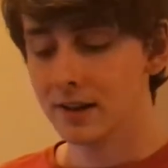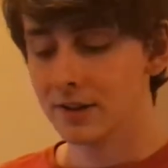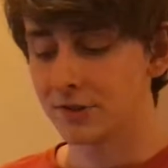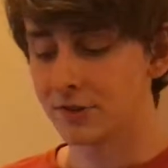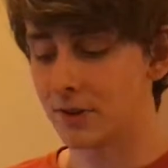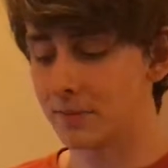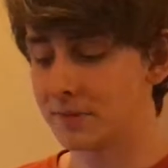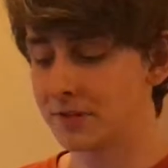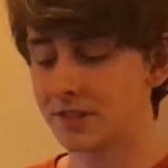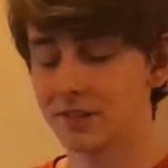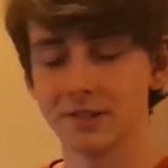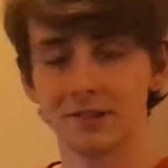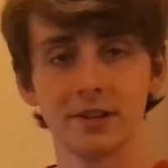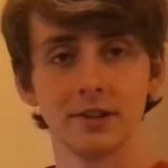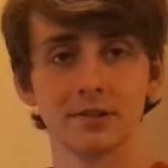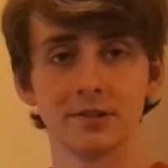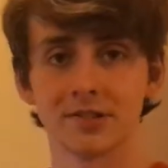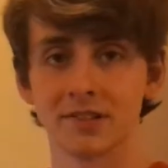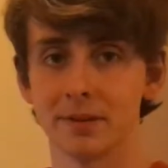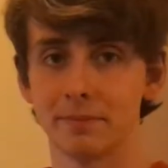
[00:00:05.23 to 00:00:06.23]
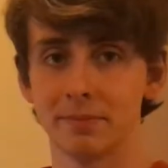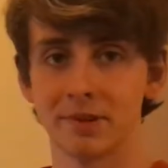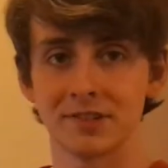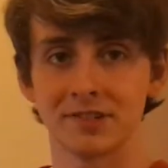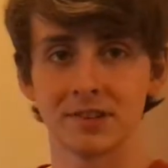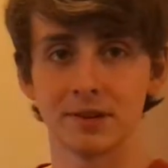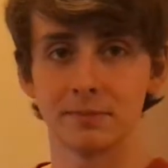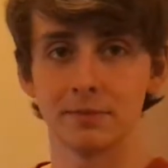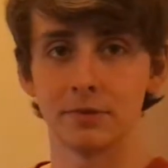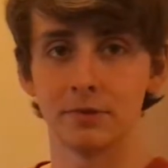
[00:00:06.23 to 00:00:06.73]
So I'm just going to take you step by
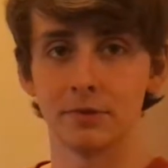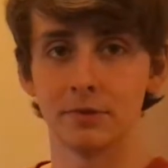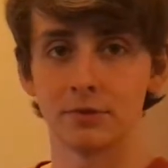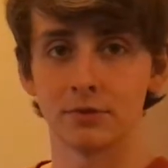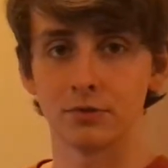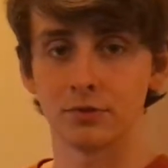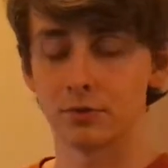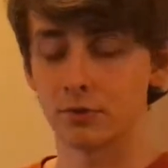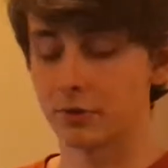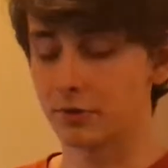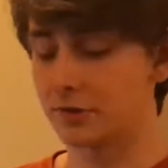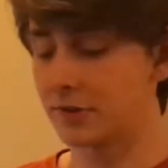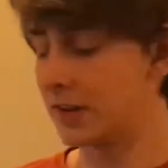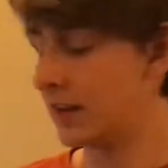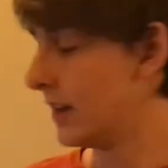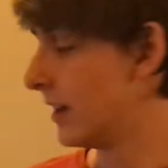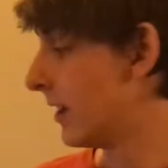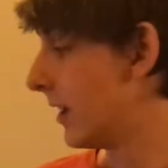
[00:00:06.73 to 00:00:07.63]
step through the controls.